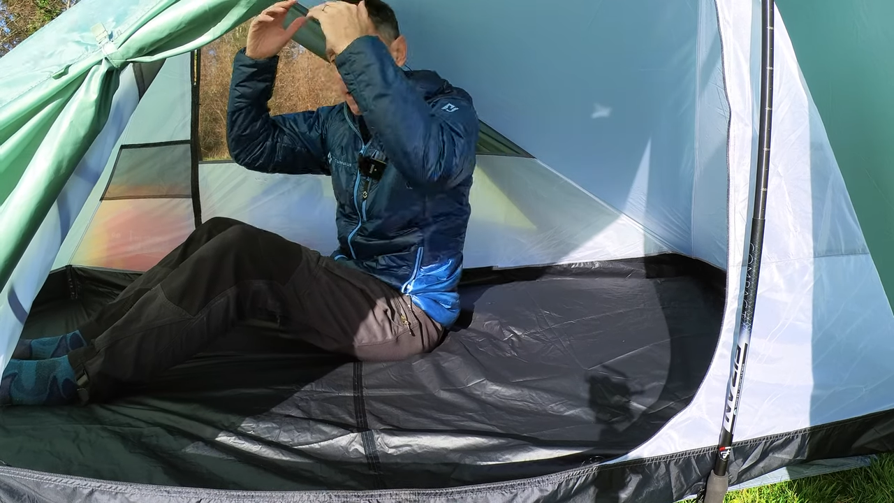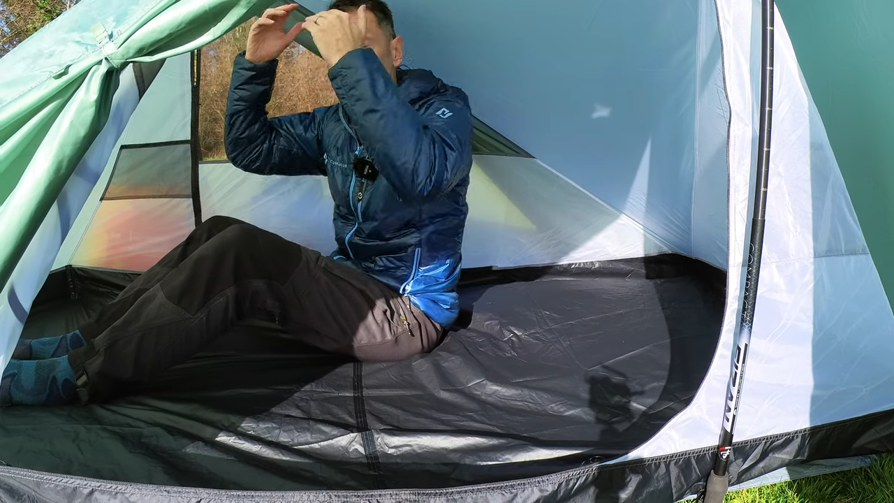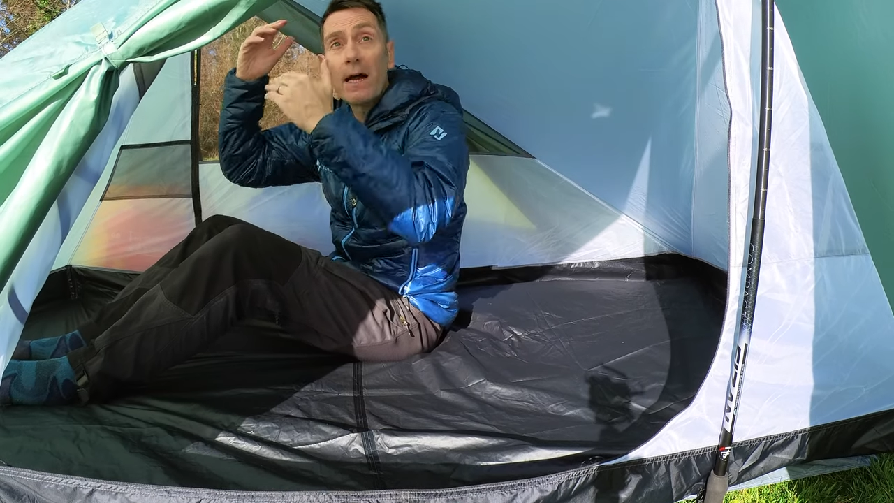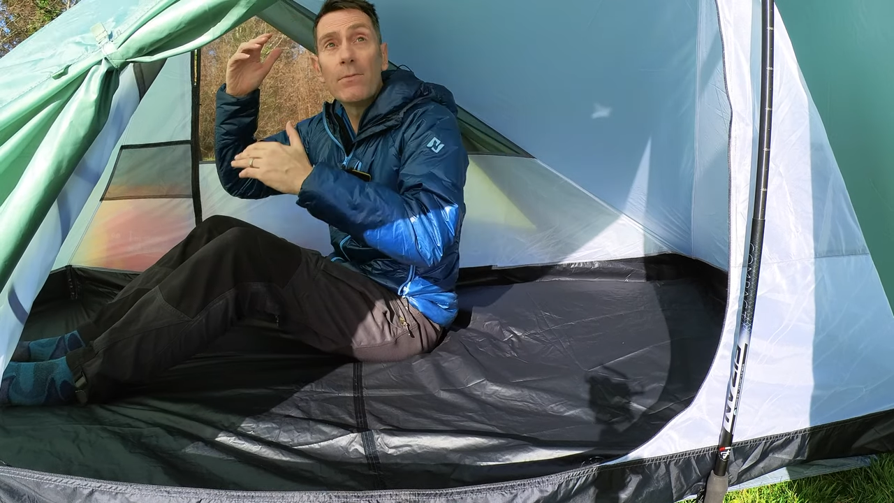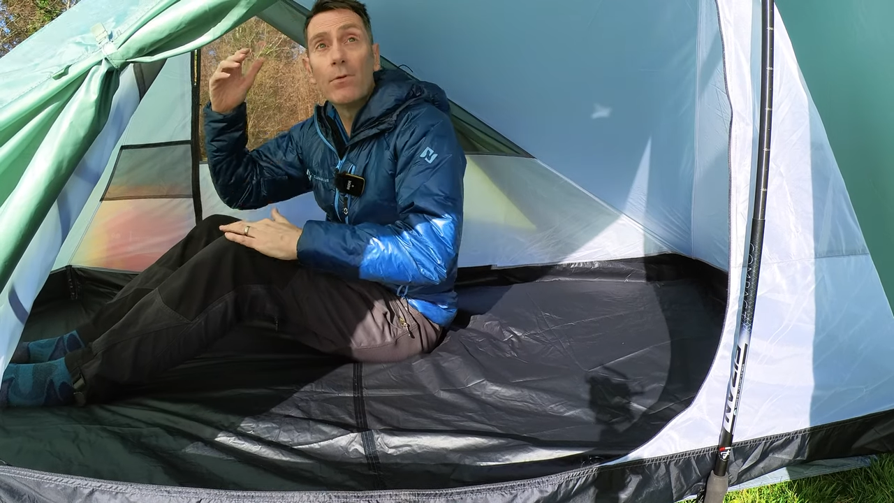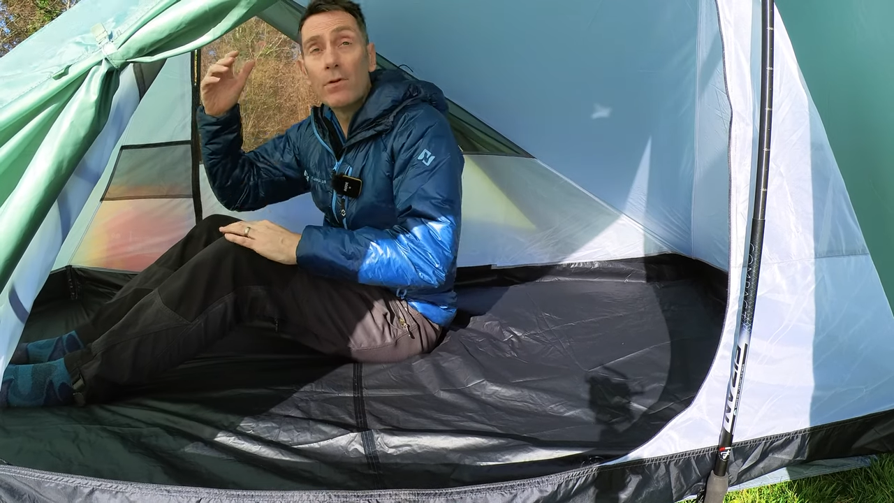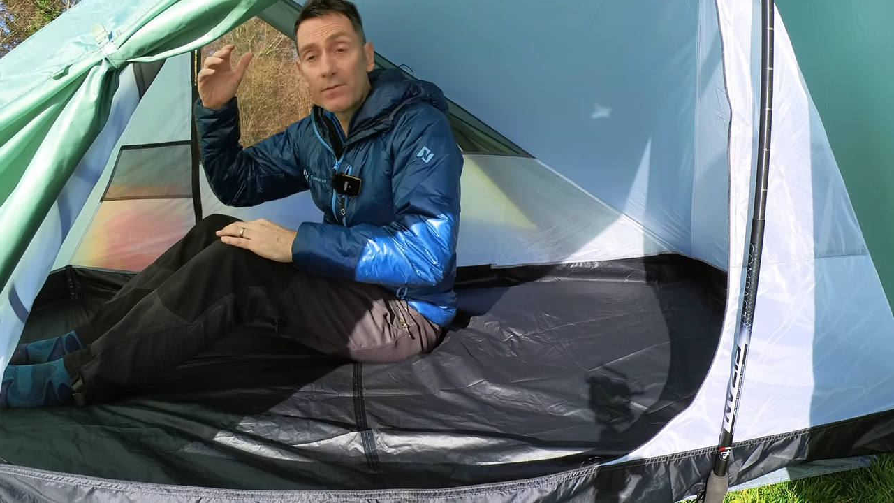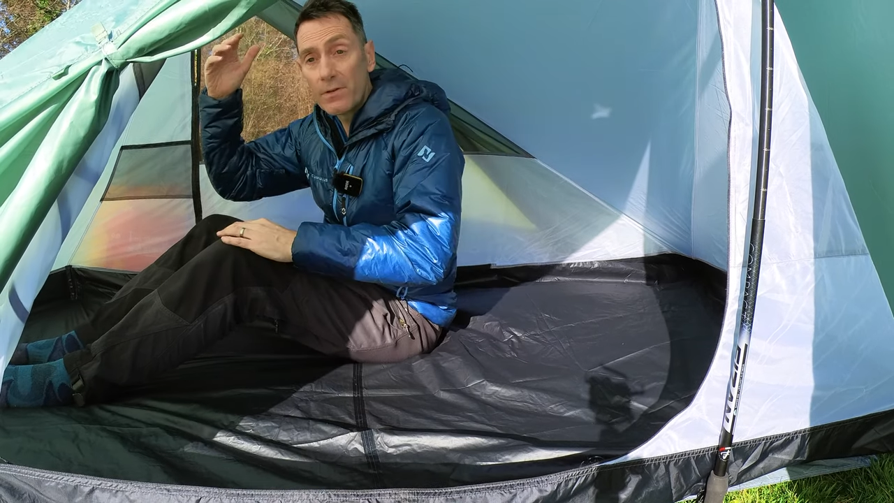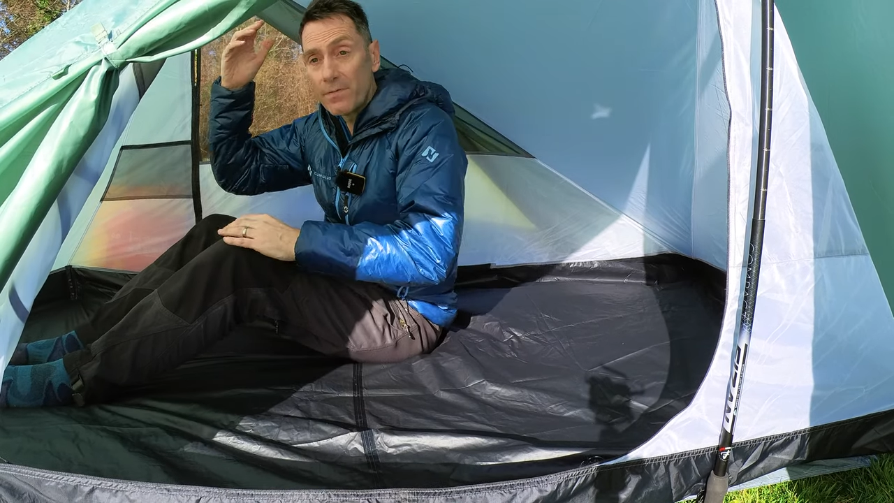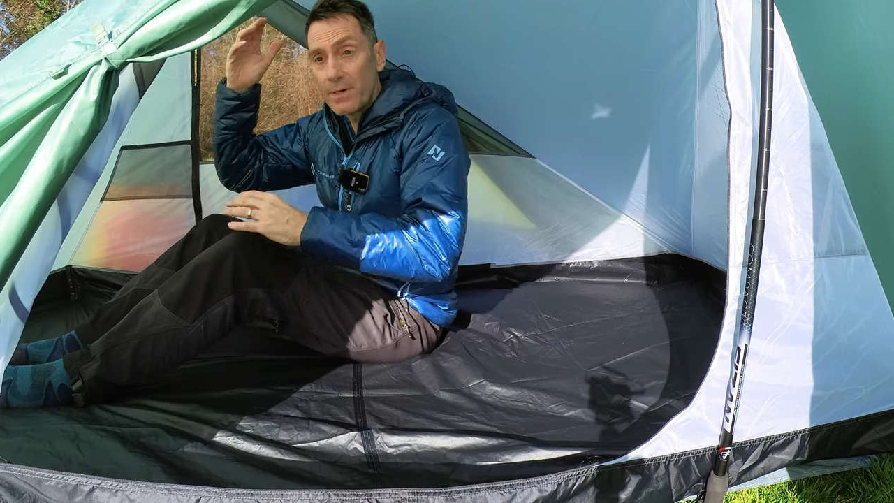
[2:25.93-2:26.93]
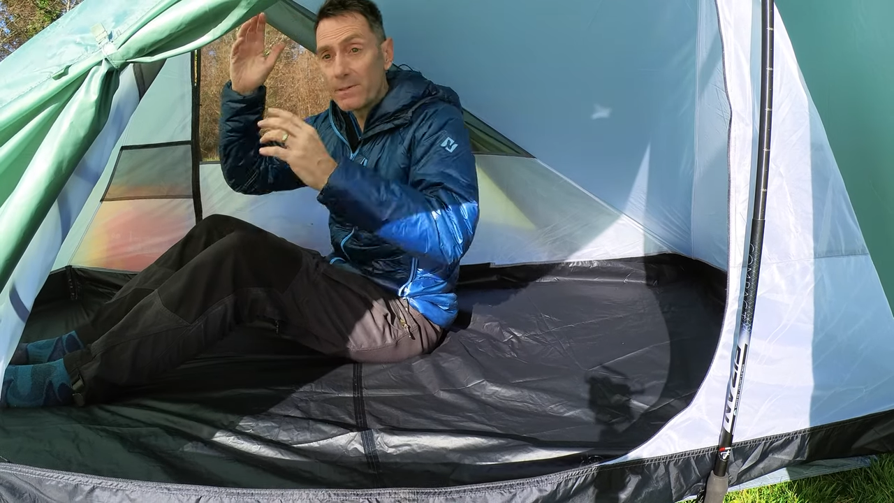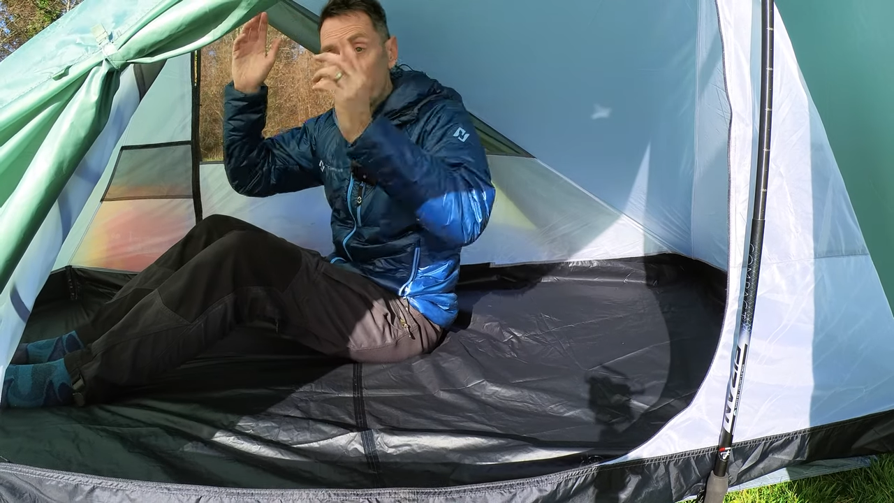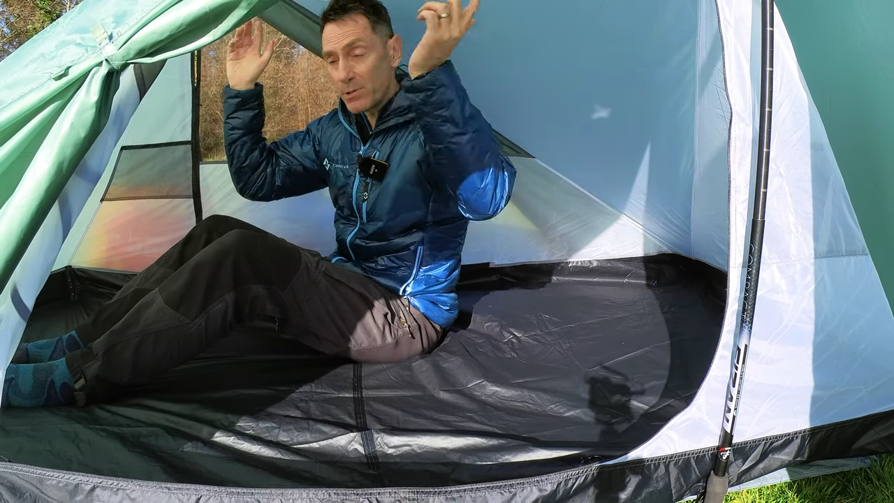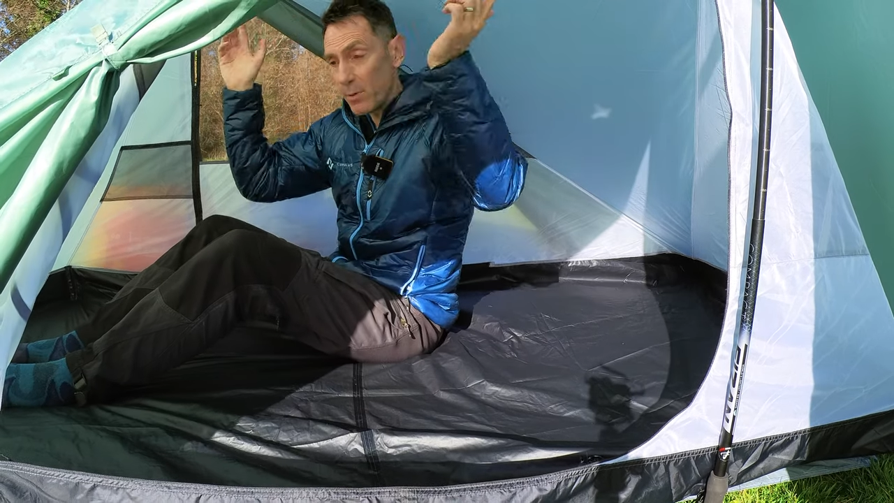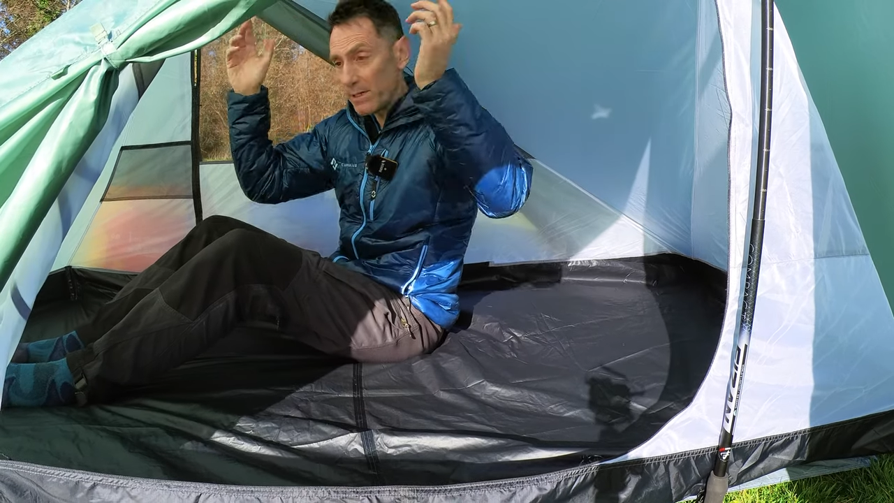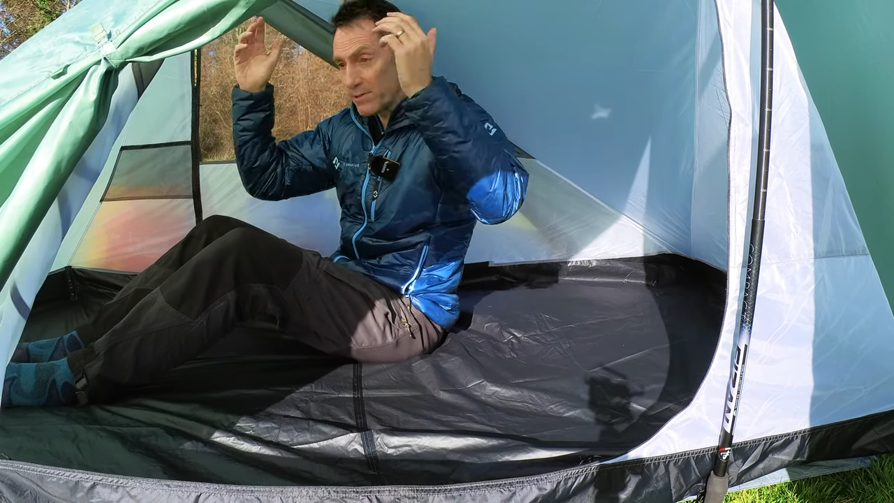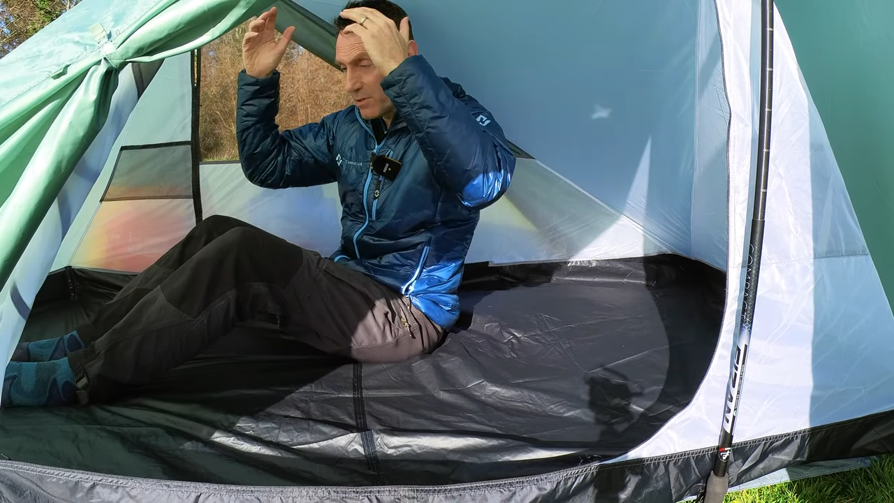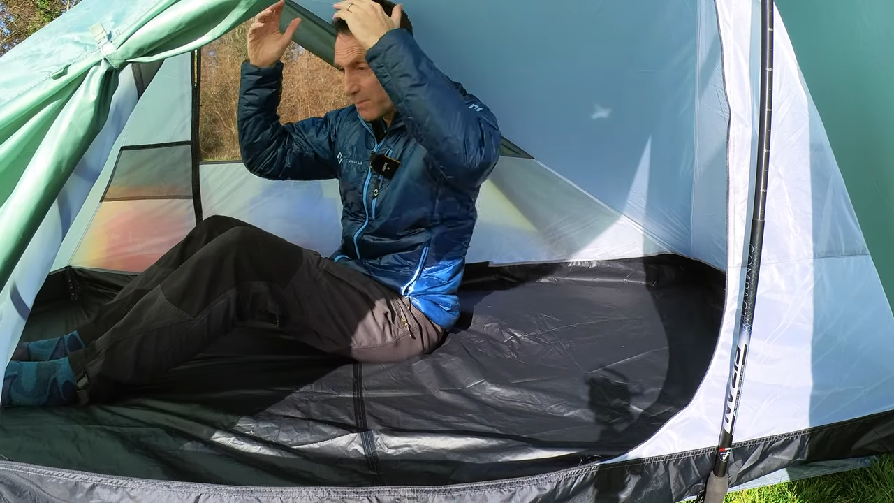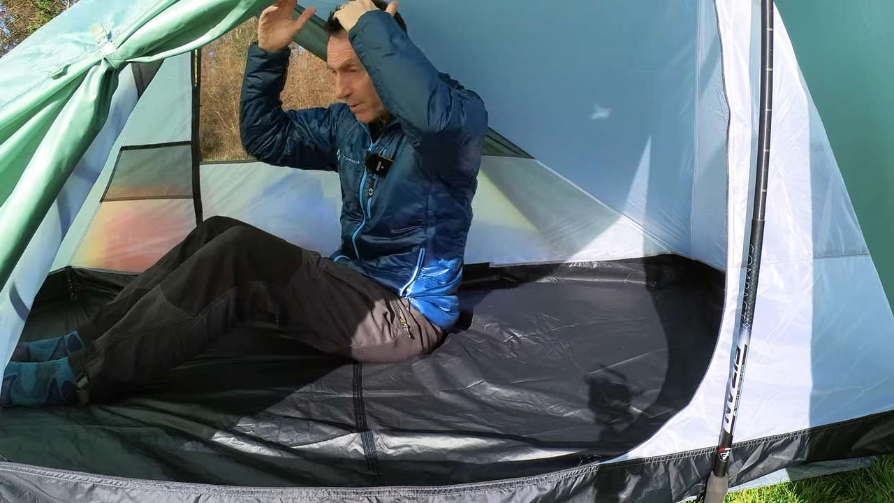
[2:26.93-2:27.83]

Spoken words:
if I move sort of in between the two